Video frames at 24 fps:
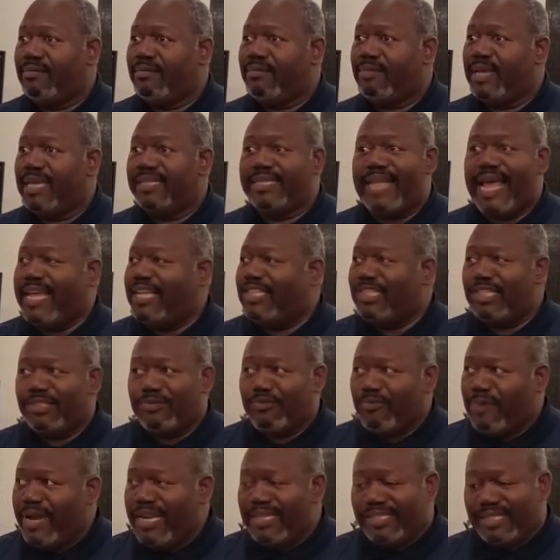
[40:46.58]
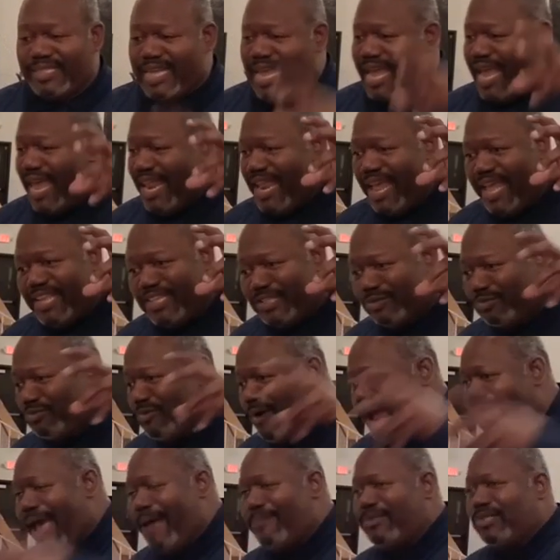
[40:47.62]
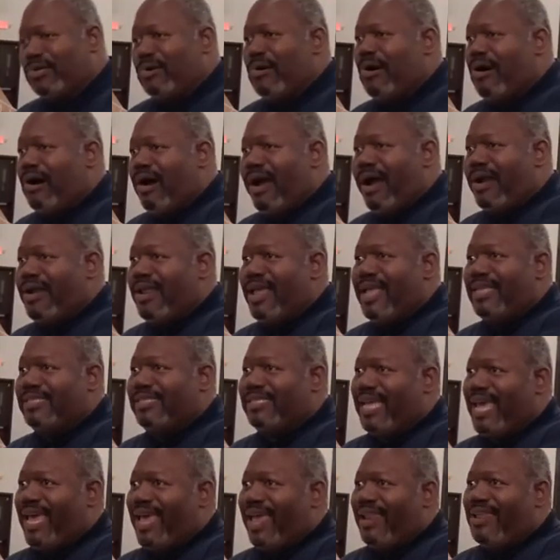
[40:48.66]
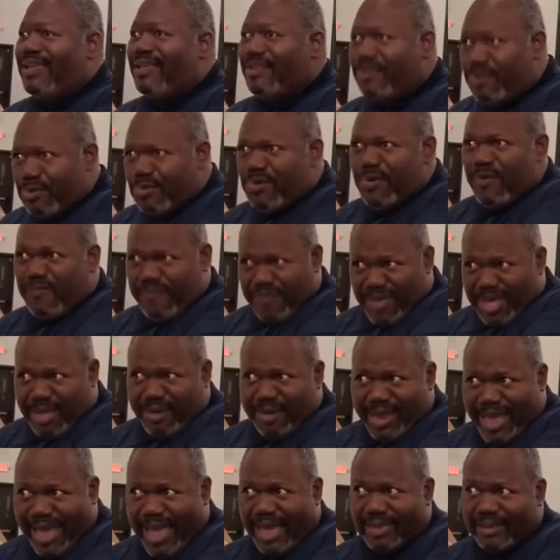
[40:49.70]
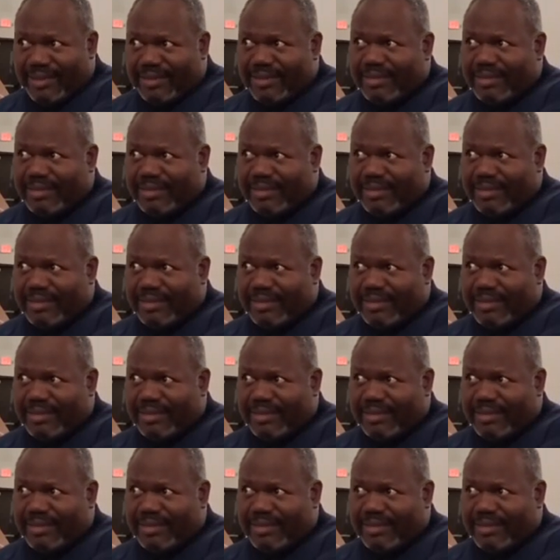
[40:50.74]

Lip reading: It's like he just reached in and just grabbed your heart and said, do you feel that?